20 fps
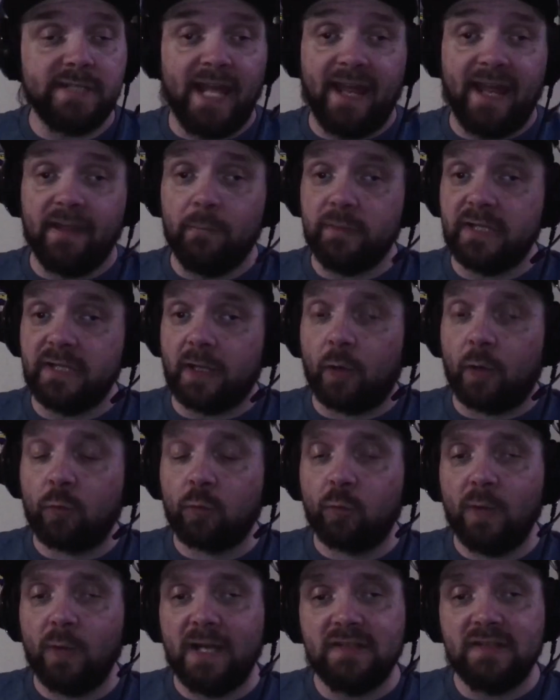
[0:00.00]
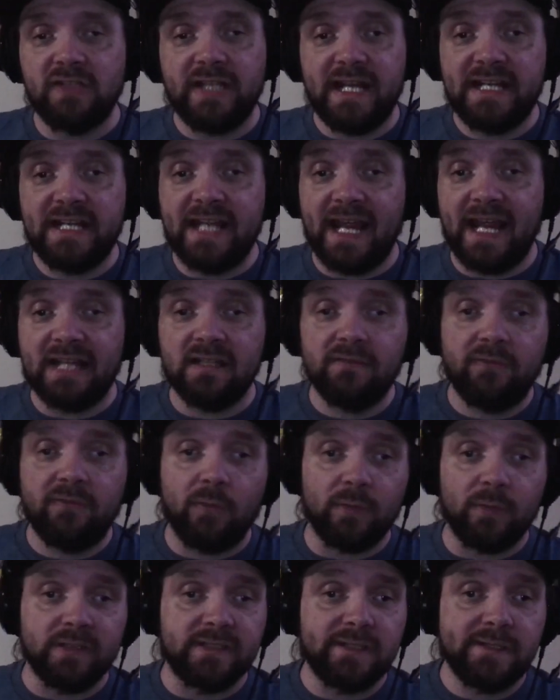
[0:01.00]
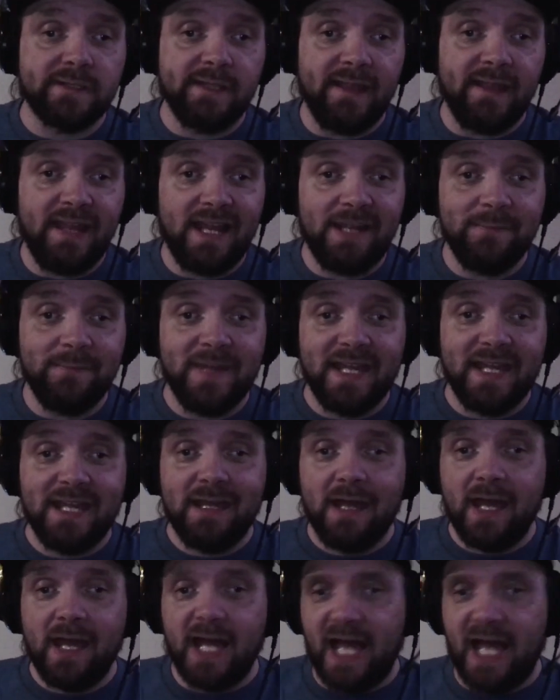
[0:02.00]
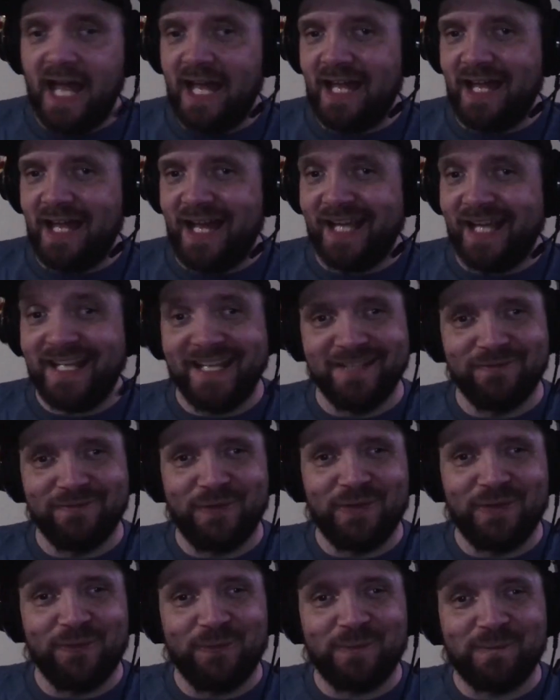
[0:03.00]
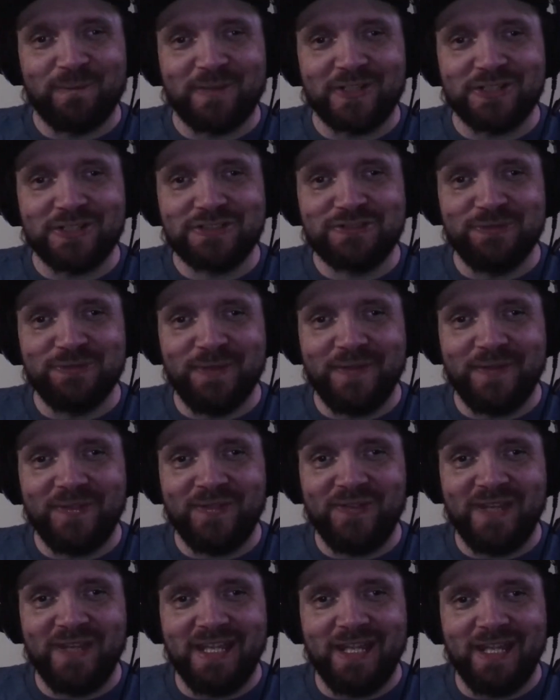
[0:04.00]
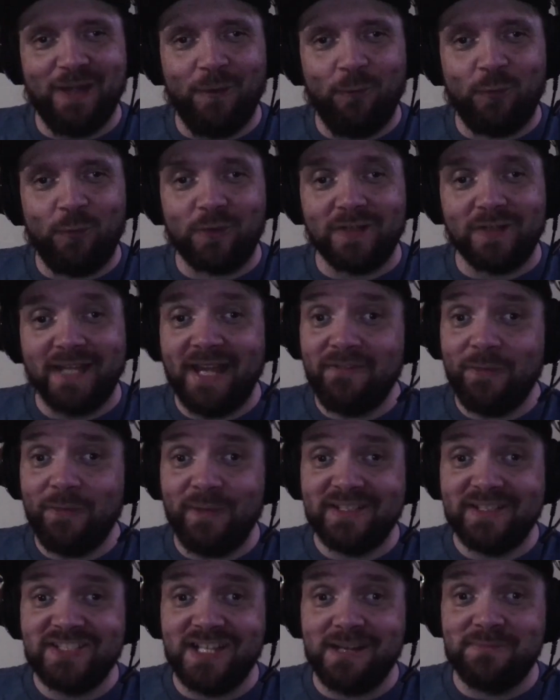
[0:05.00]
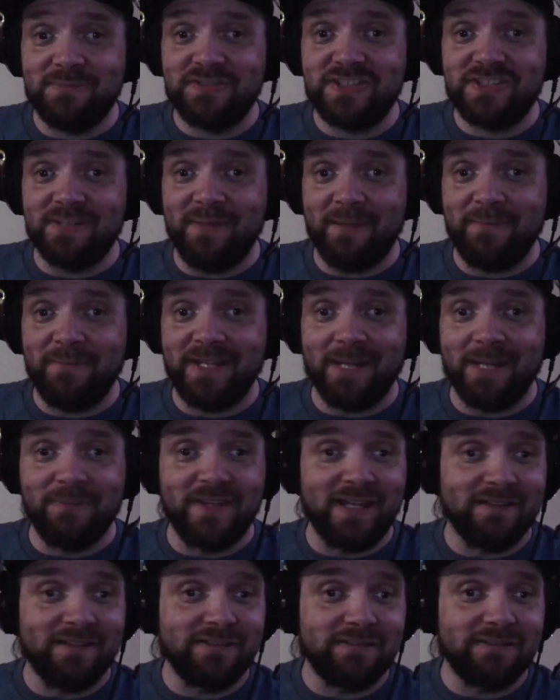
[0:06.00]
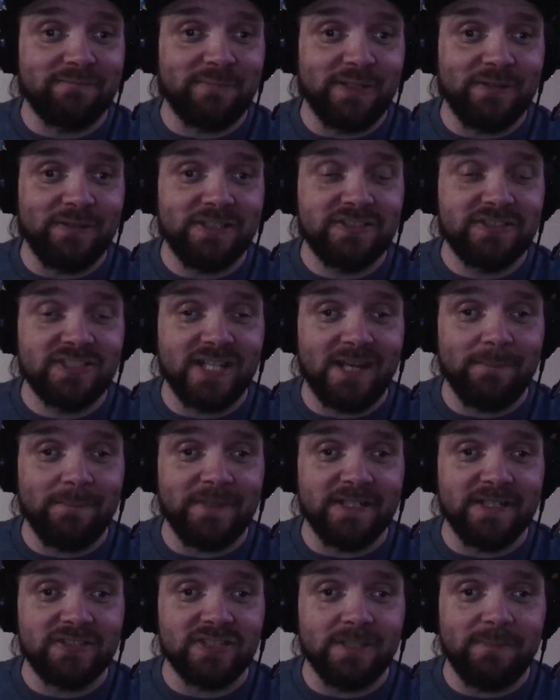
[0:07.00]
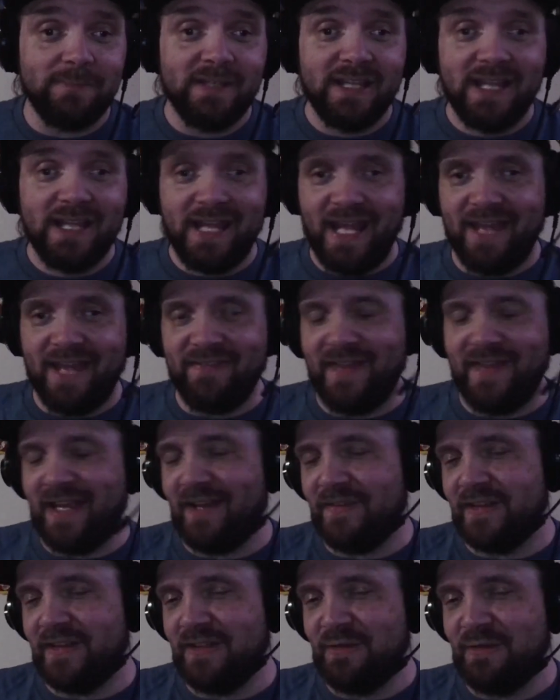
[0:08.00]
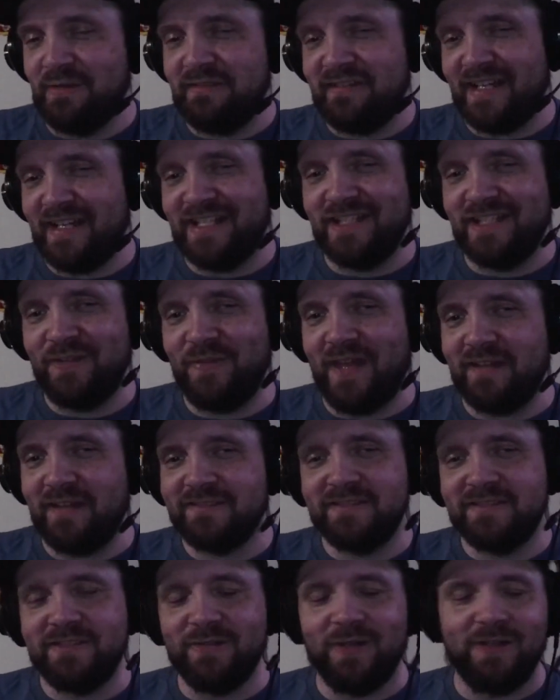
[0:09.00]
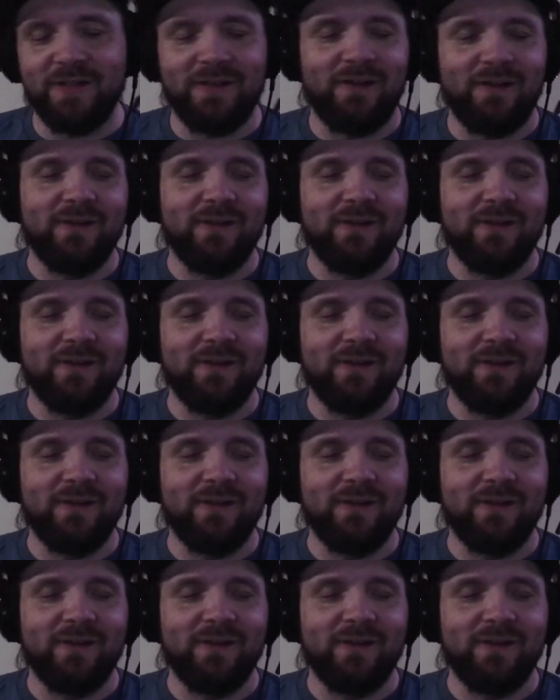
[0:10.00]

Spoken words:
It was a great looking title for its time. Again, when it merged with the World Heavyweight Championship and became the Undisputed Championship, and they got the new design in 2002. Oh,